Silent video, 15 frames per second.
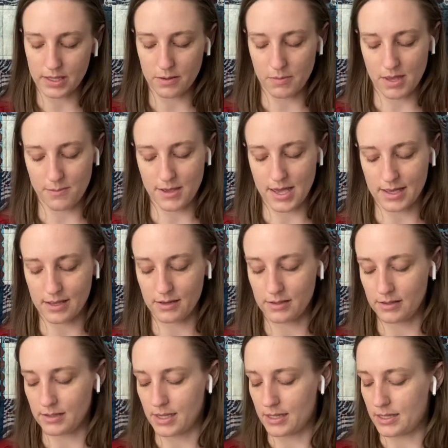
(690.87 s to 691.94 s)
that maybe I
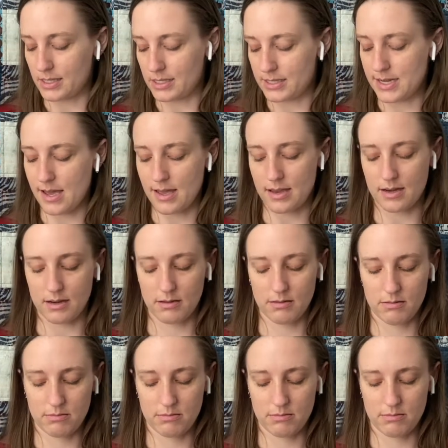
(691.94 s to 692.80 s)
can get this done